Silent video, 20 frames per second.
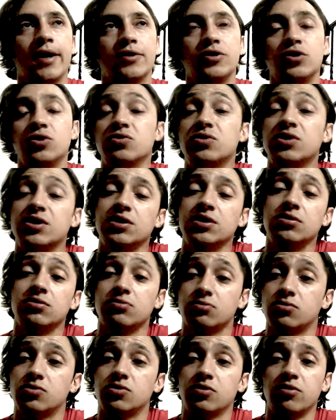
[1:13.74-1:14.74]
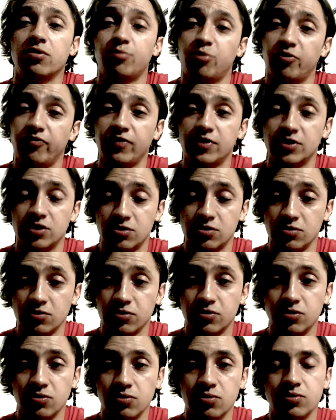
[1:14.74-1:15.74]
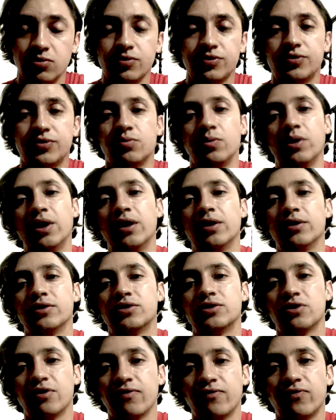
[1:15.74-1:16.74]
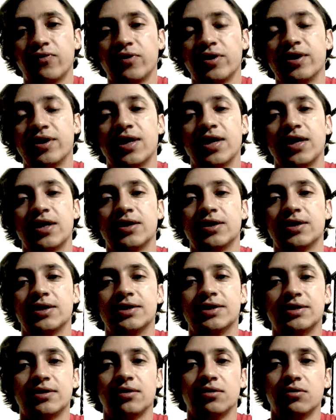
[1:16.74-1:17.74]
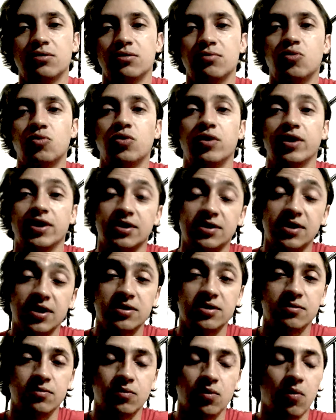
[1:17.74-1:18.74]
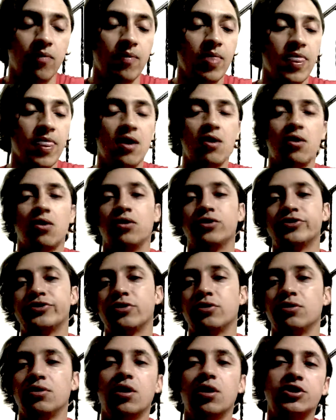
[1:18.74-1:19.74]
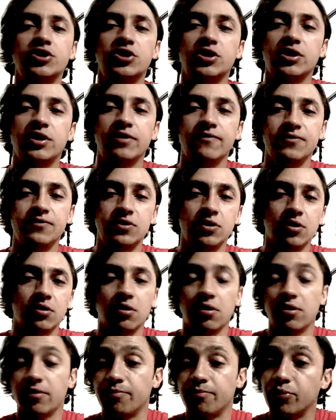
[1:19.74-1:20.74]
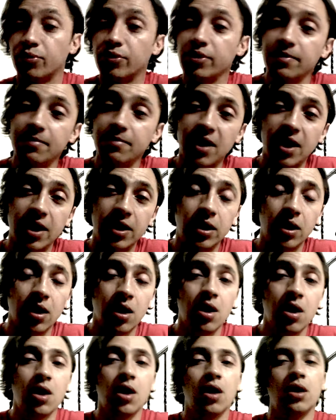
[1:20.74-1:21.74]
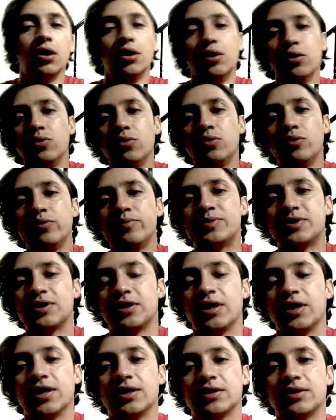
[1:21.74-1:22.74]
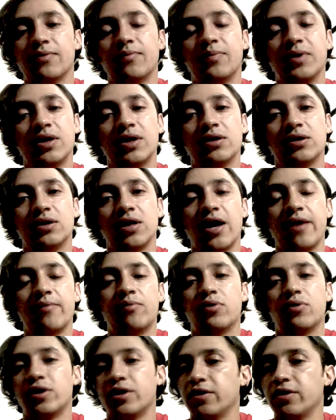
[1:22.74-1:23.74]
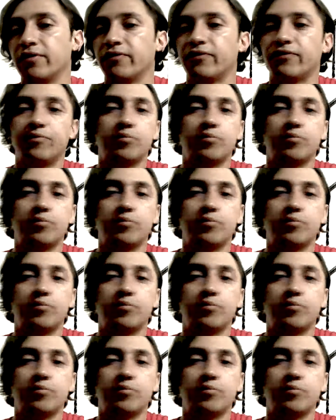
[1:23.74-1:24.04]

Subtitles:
using sort of professional tools with a software that is a little more accessible. Also, Logic gives you a lot of pre-made loops, and it has a big library of